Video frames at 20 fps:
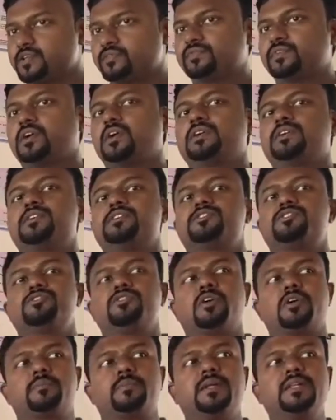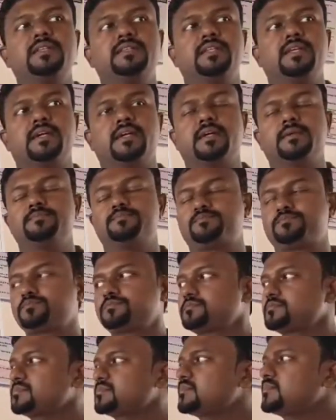of the heart is normal, the
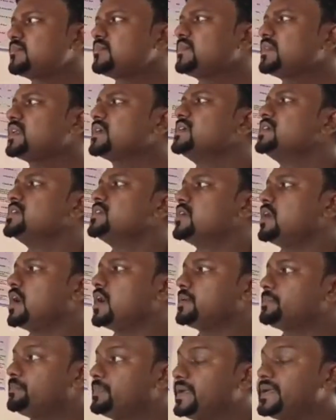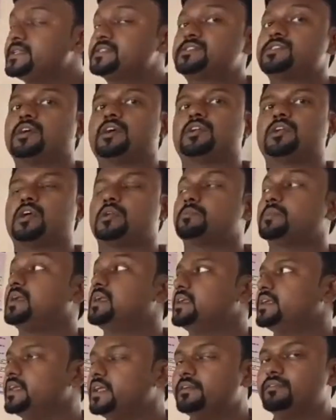heart beats are
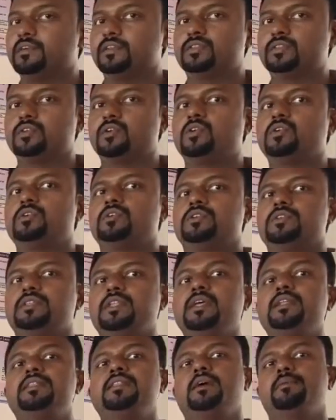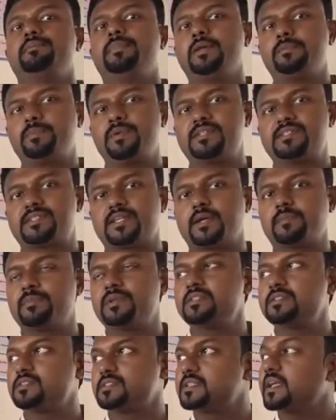normal, even though then the BP is high,
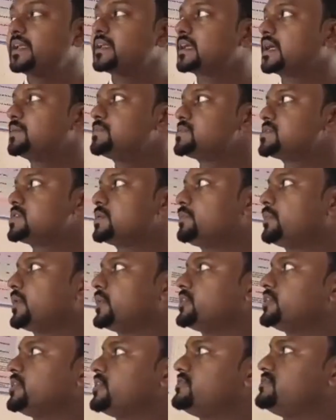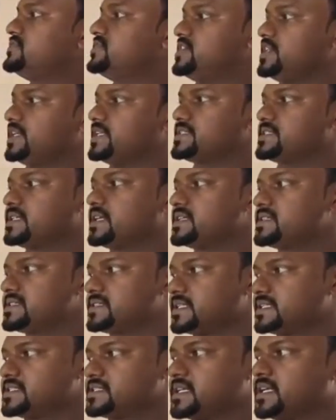means then comes the point of
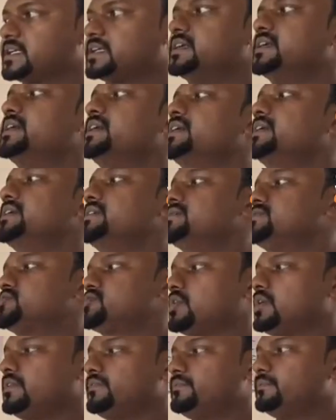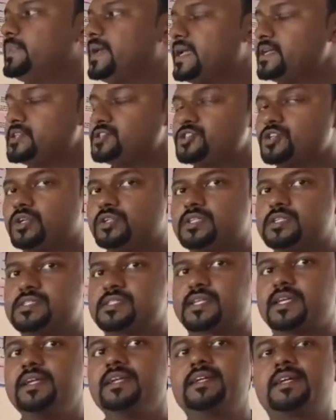GSR sensor. So based on the
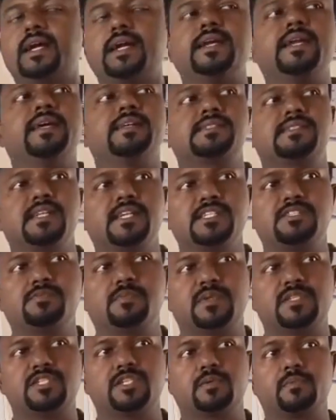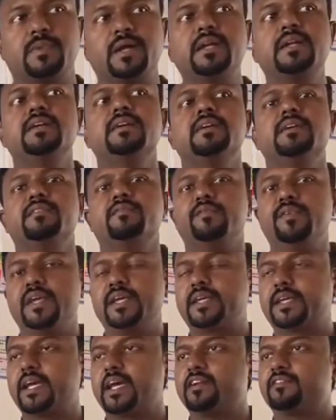skin conductance measurement,
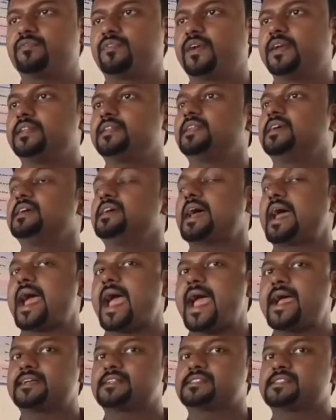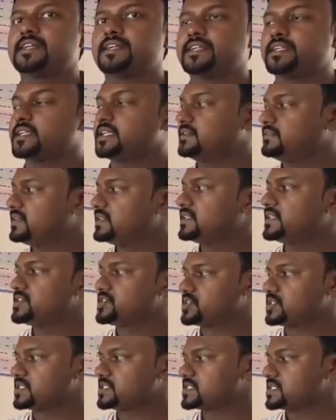we can find the anxiety level, the
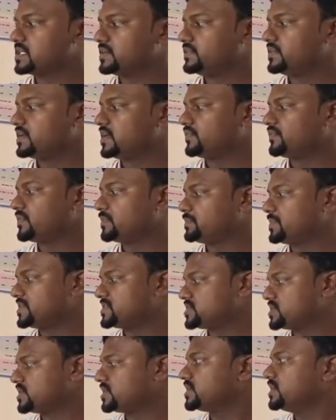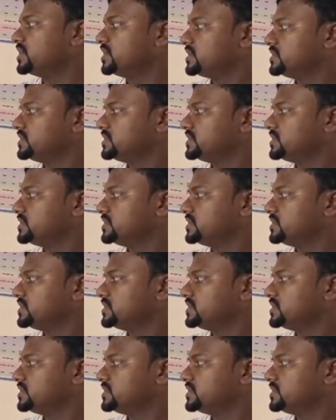stress level of a patient.